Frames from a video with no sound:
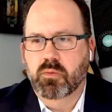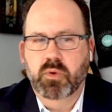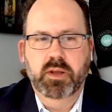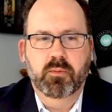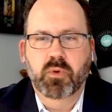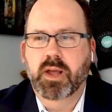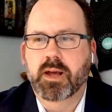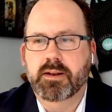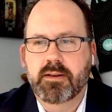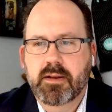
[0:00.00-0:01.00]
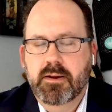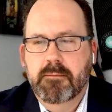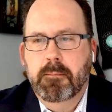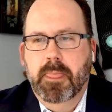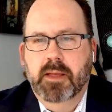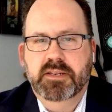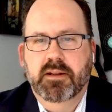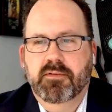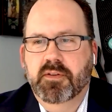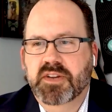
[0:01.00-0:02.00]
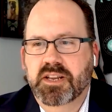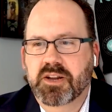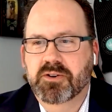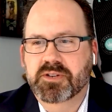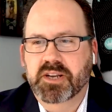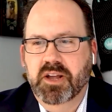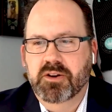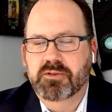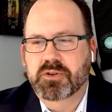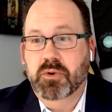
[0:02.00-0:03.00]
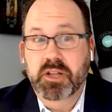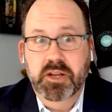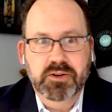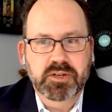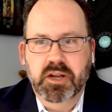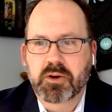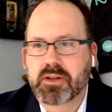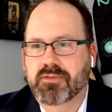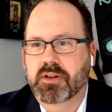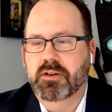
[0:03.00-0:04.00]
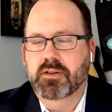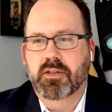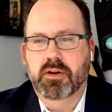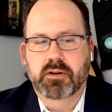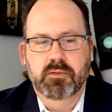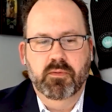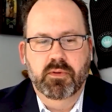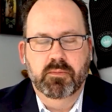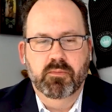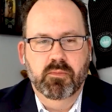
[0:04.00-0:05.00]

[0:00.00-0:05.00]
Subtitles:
We had 10, 15 years ago, 20 years ago, even the